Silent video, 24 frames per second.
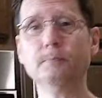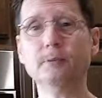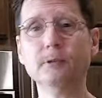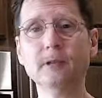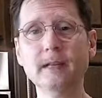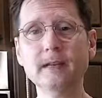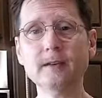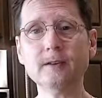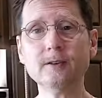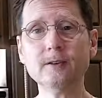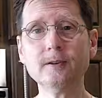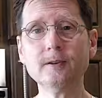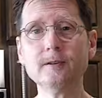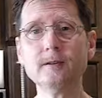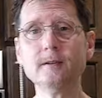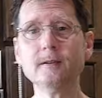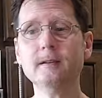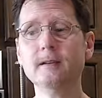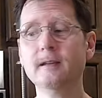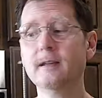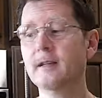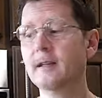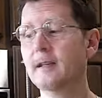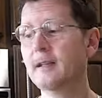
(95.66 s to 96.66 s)
blender.
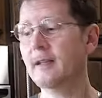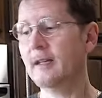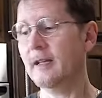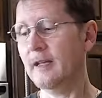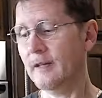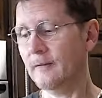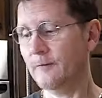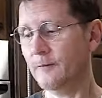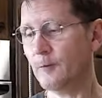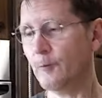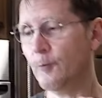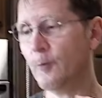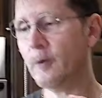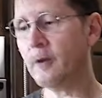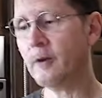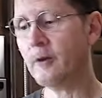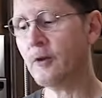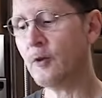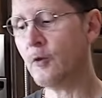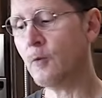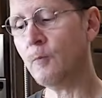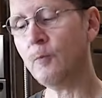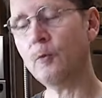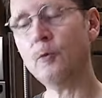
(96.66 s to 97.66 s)
If you want to
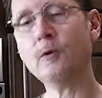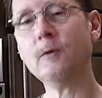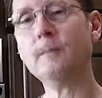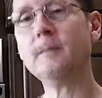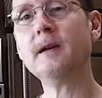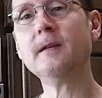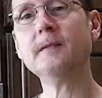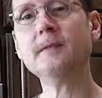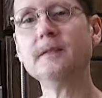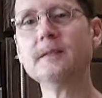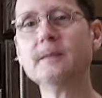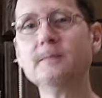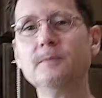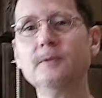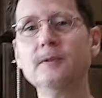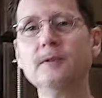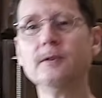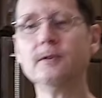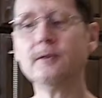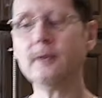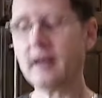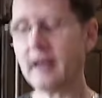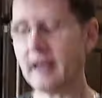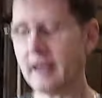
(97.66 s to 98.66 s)
know more about this
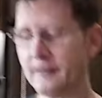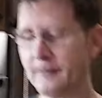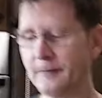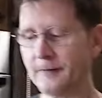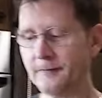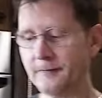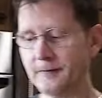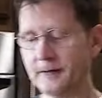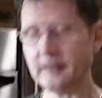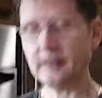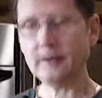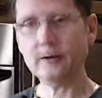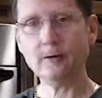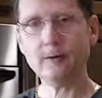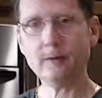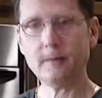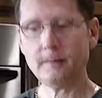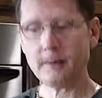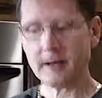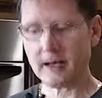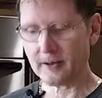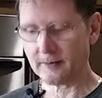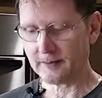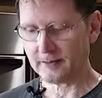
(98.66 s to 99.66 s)
blender, I have a video
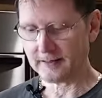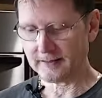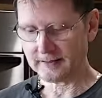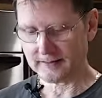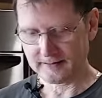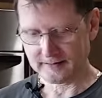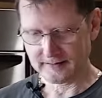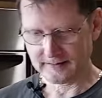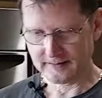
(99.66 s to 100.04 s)
about it.